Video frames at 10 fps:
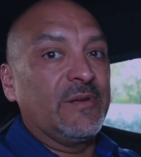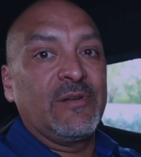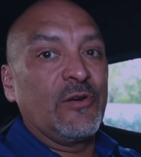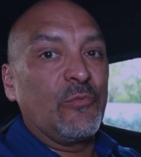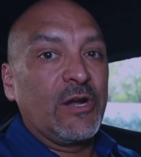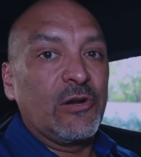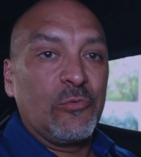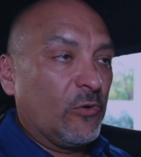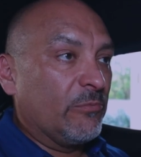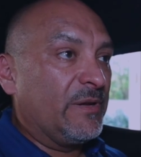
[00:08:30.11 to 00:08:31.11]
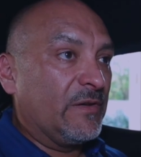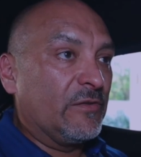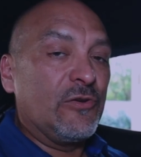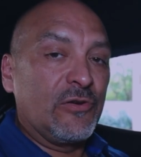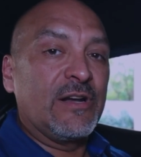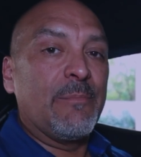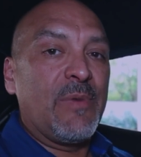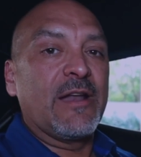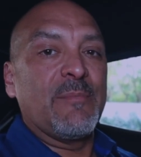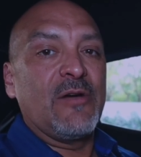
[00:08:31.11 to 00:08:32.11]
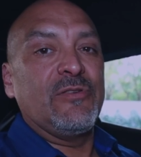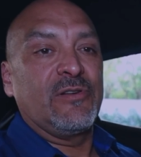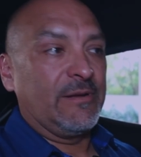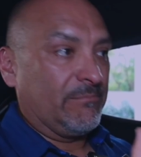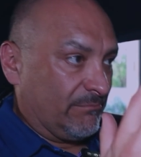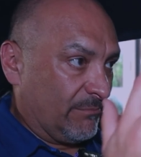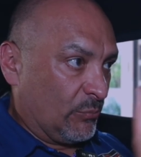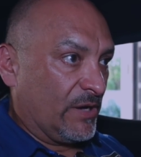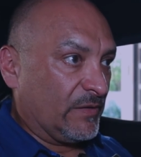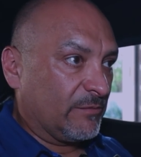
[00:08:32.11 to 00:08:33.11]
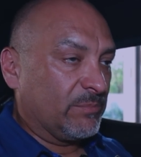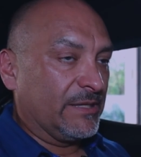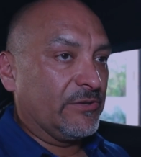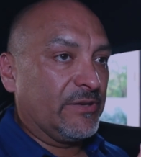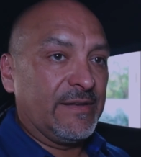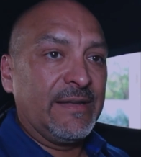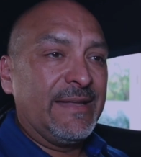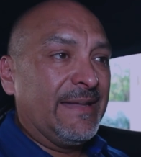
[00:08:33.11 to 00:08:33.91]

on a regular road because you're going to bottom out, you're going to break the splitter, and